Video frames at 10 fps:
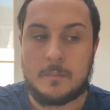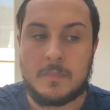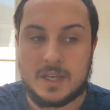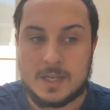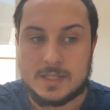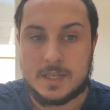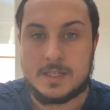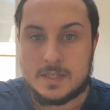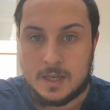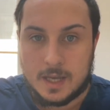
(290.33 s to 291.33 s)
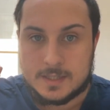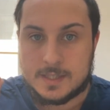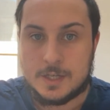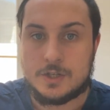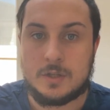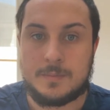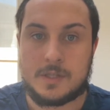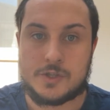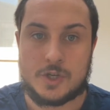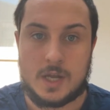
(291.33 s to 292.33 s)
Because this essentially
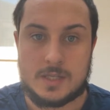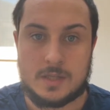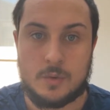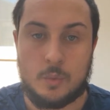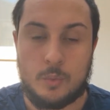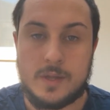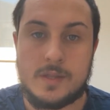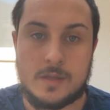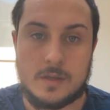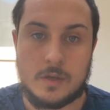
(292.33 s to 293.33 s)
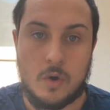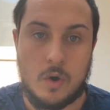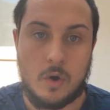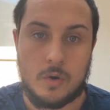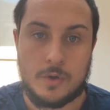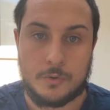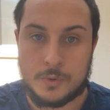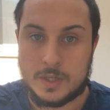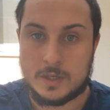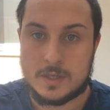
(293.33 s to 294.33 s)
builds trust with your
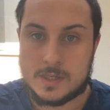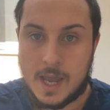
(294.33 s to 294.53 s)
readers,